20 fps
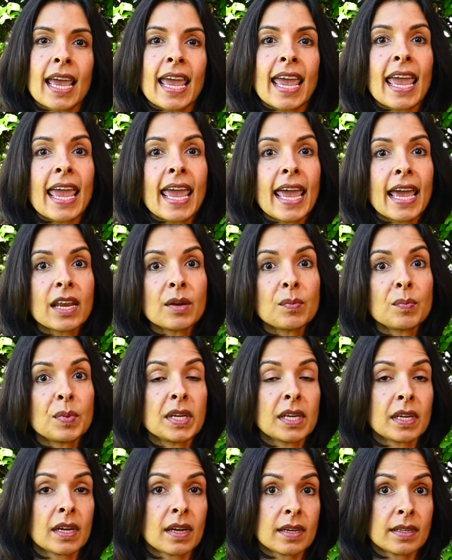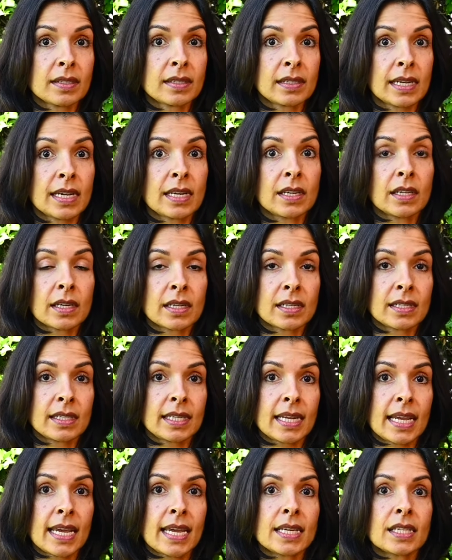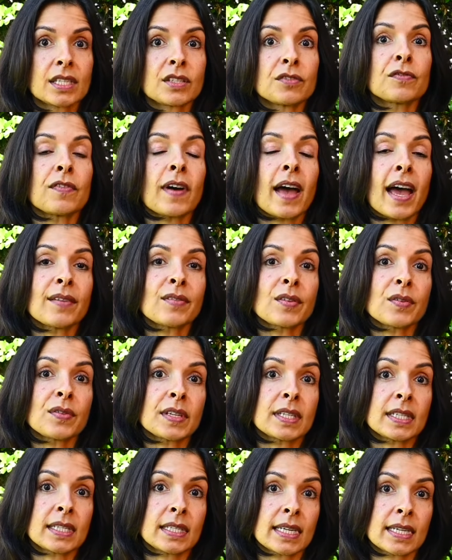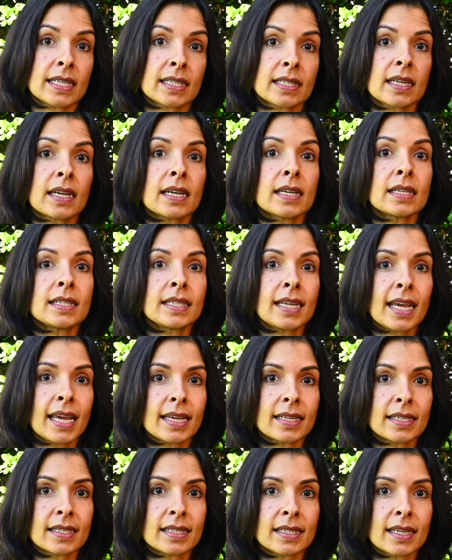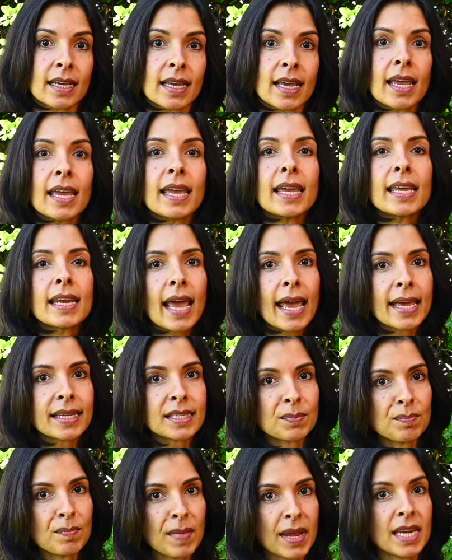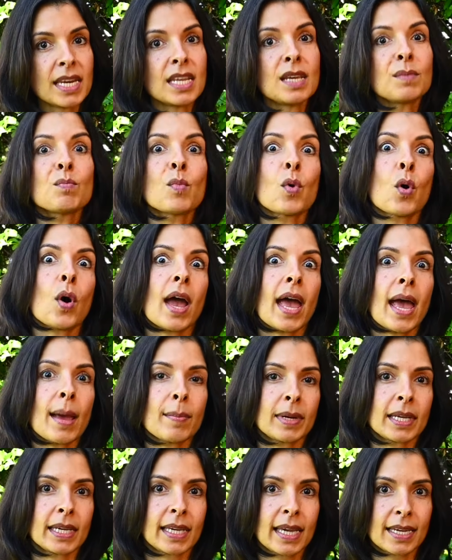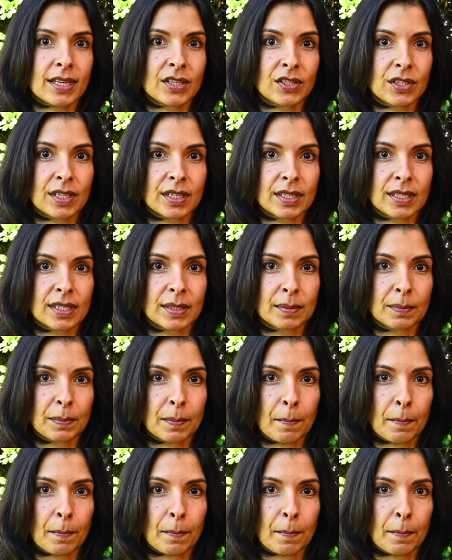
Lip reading: and because it contains 5 of the 6 tastes, it has many more applications.